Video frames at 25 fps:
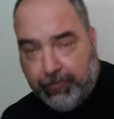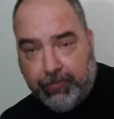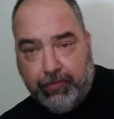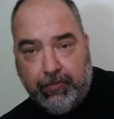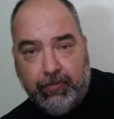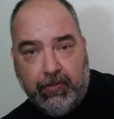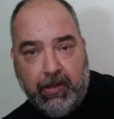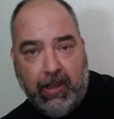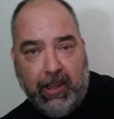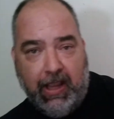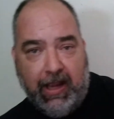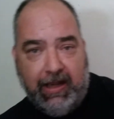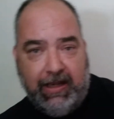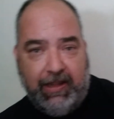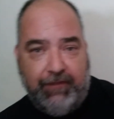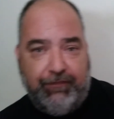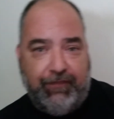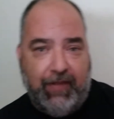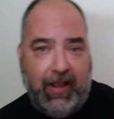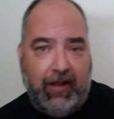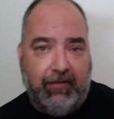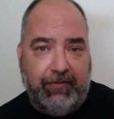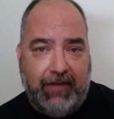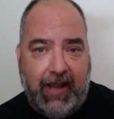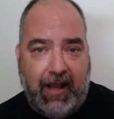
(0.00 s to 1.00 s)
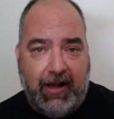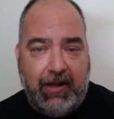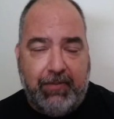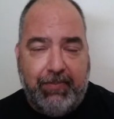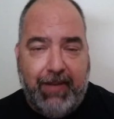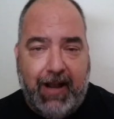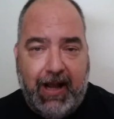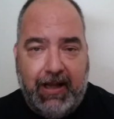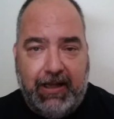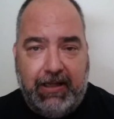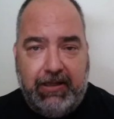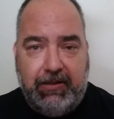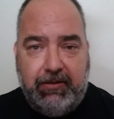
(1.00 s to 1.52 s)
And they found out about
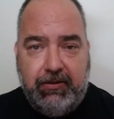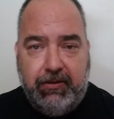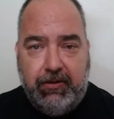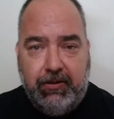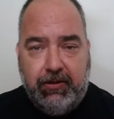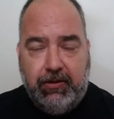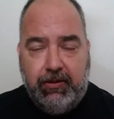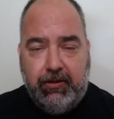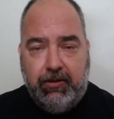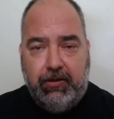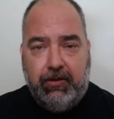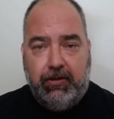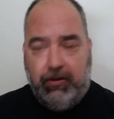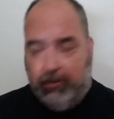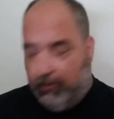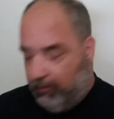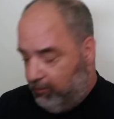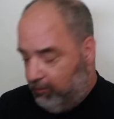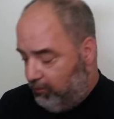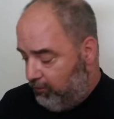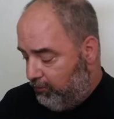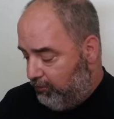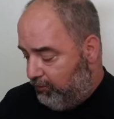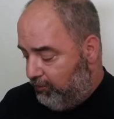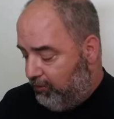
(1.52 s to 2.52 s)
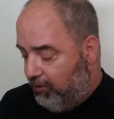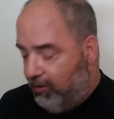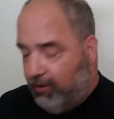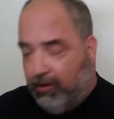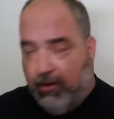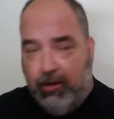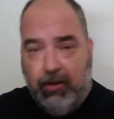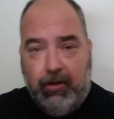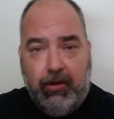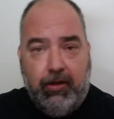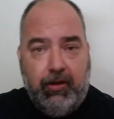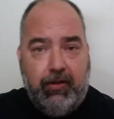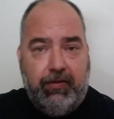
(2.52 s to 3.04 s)
it
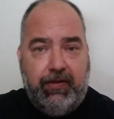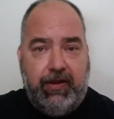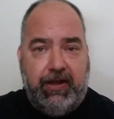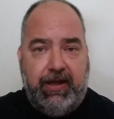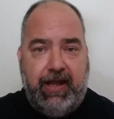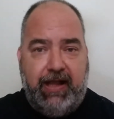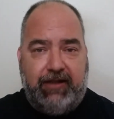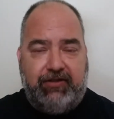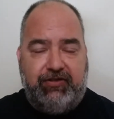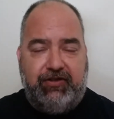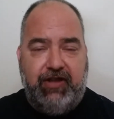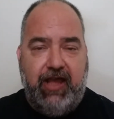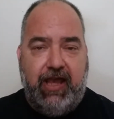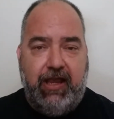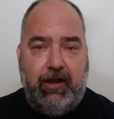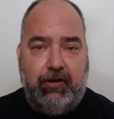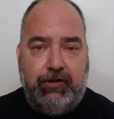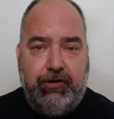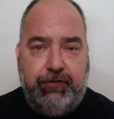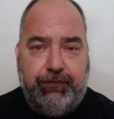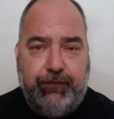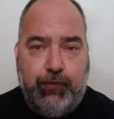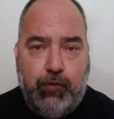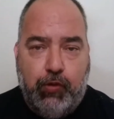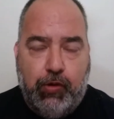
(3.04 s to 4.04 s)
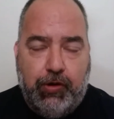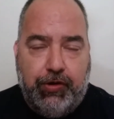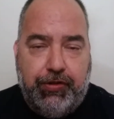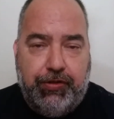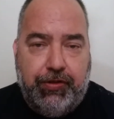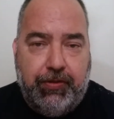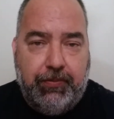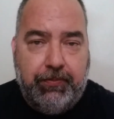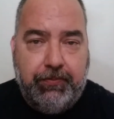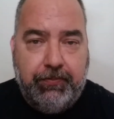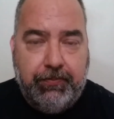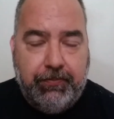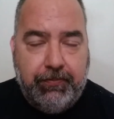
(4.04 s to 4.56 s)
the next day on the 4th.
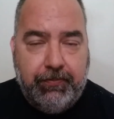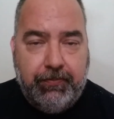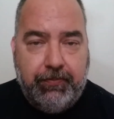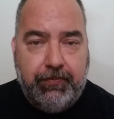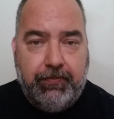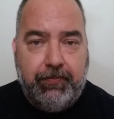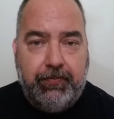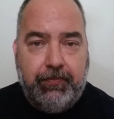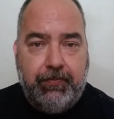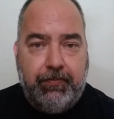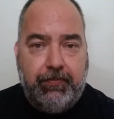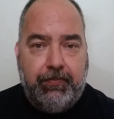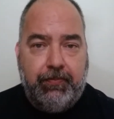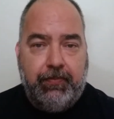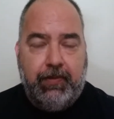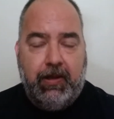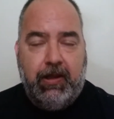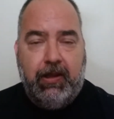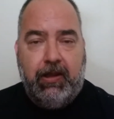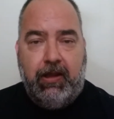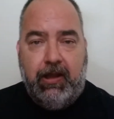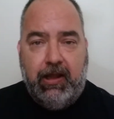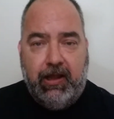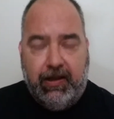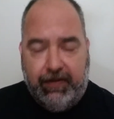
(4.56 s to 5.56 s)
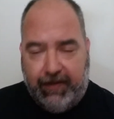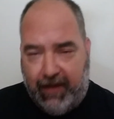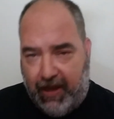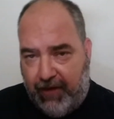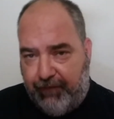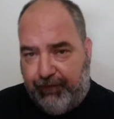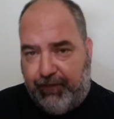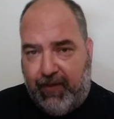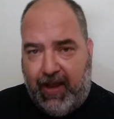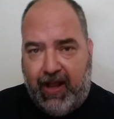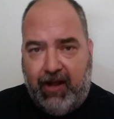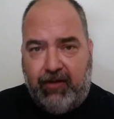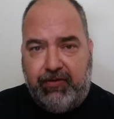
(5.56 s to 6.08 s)
They
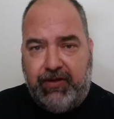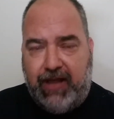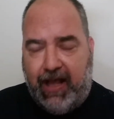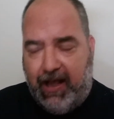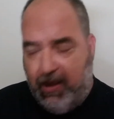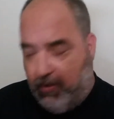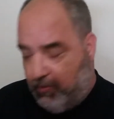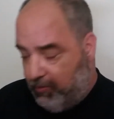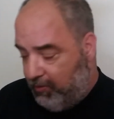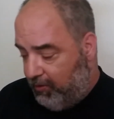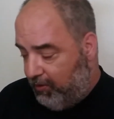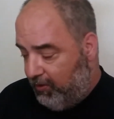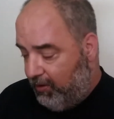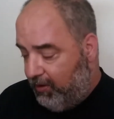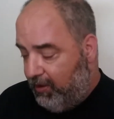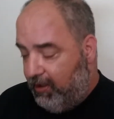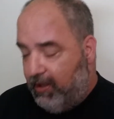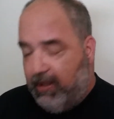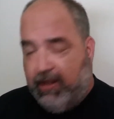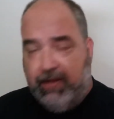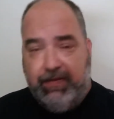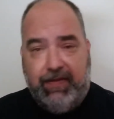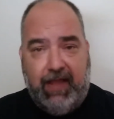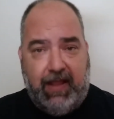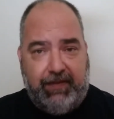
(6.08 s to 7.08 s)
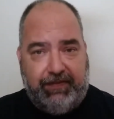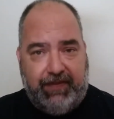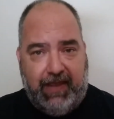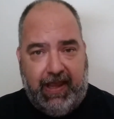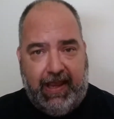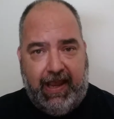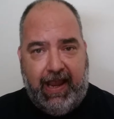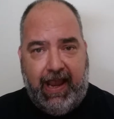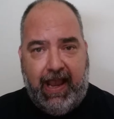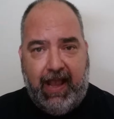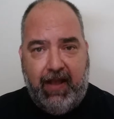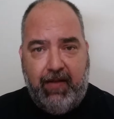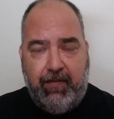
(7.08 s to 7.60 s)
found out that
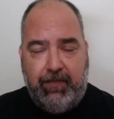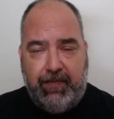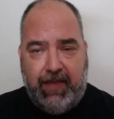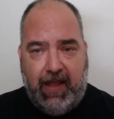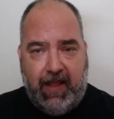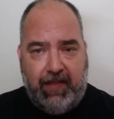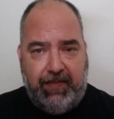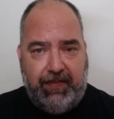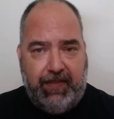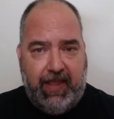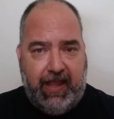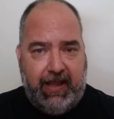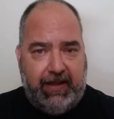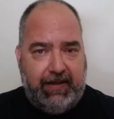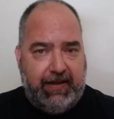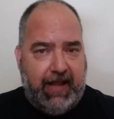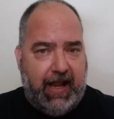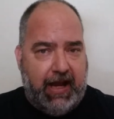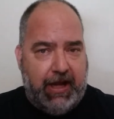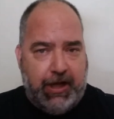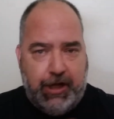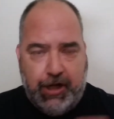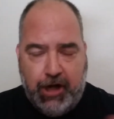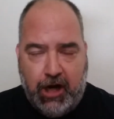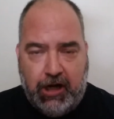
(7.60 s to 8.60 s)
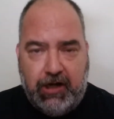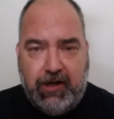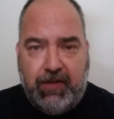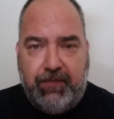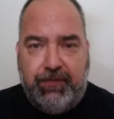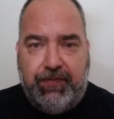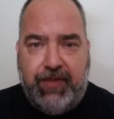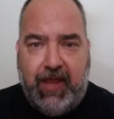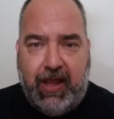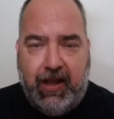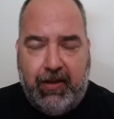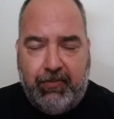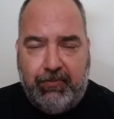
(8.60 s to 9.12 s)
that none of
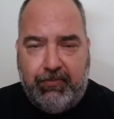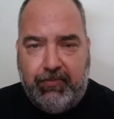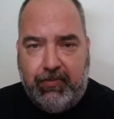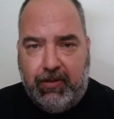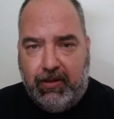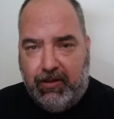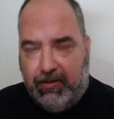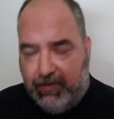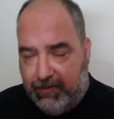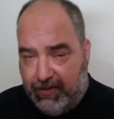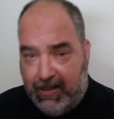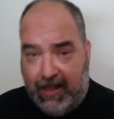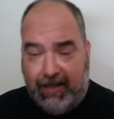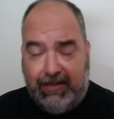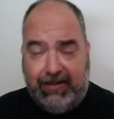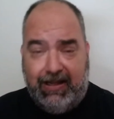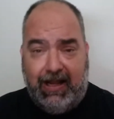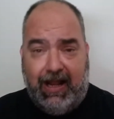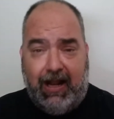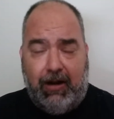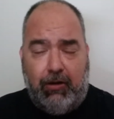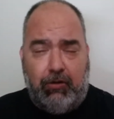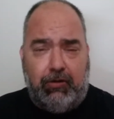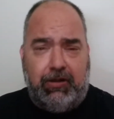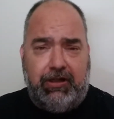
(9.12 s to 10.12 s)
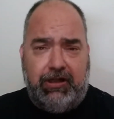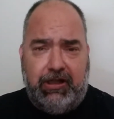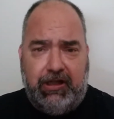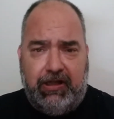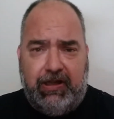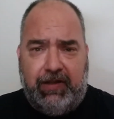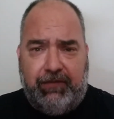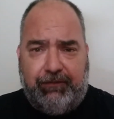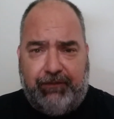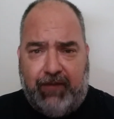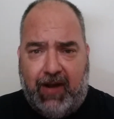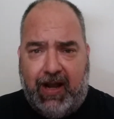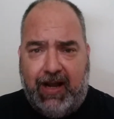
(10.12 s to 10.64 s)
them, that not only did they
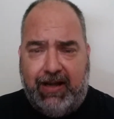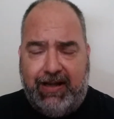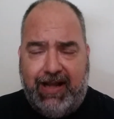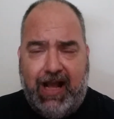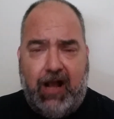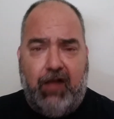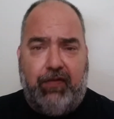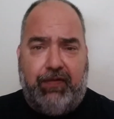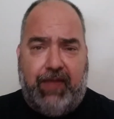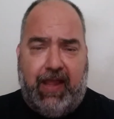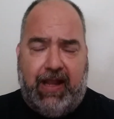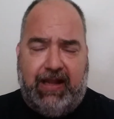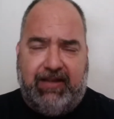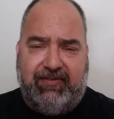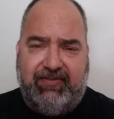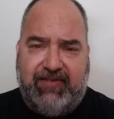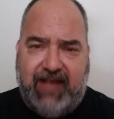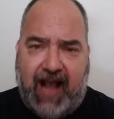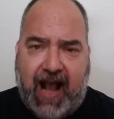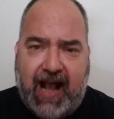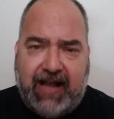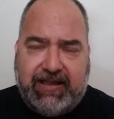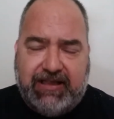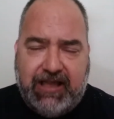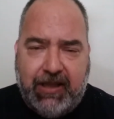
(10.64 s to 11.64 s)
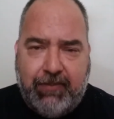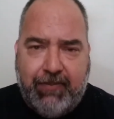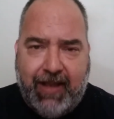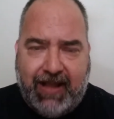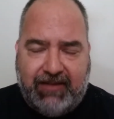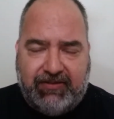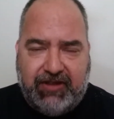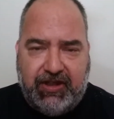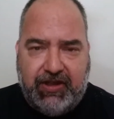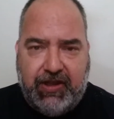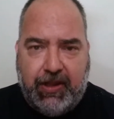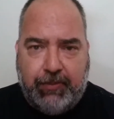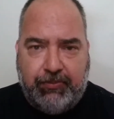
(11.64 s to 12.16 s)
find out, they documented
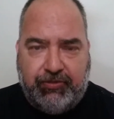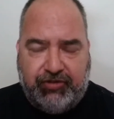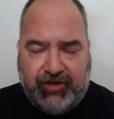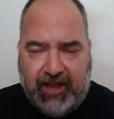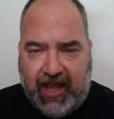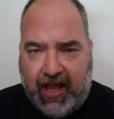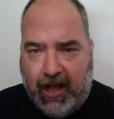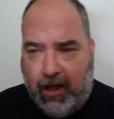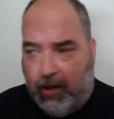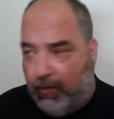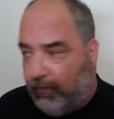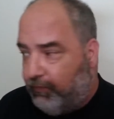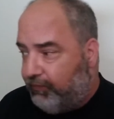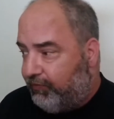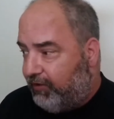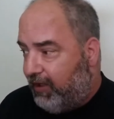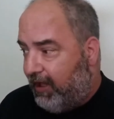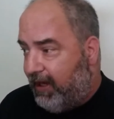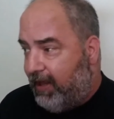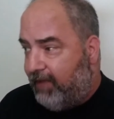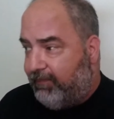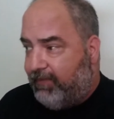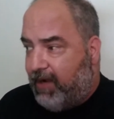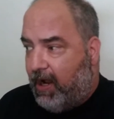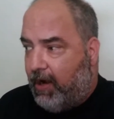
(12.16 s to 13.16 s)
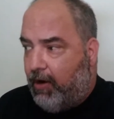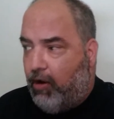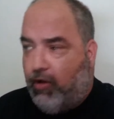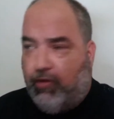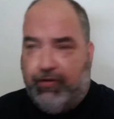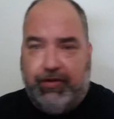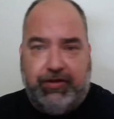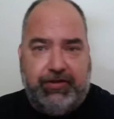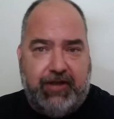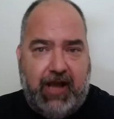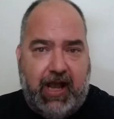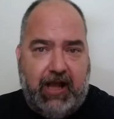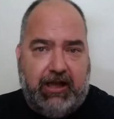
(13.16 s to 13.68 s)
themselves. And I've got all the
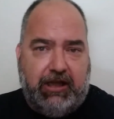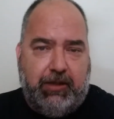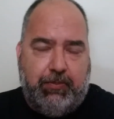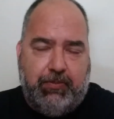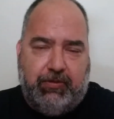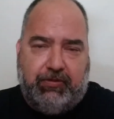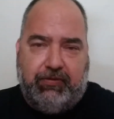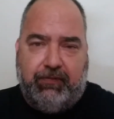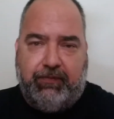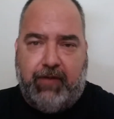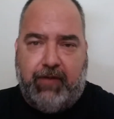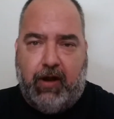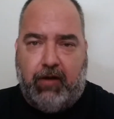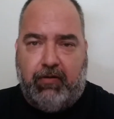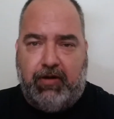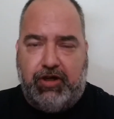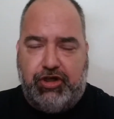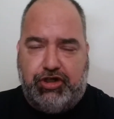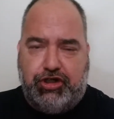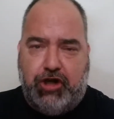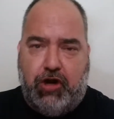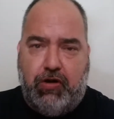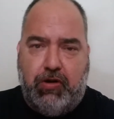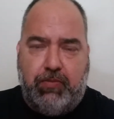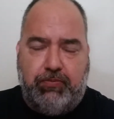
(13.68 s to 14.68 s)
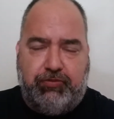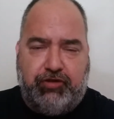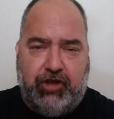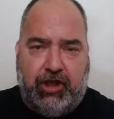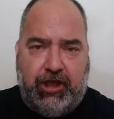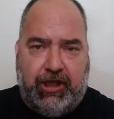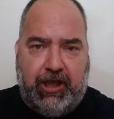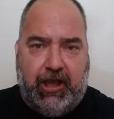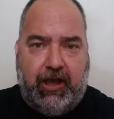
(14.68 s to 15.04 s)
documents. I've already shown them to you.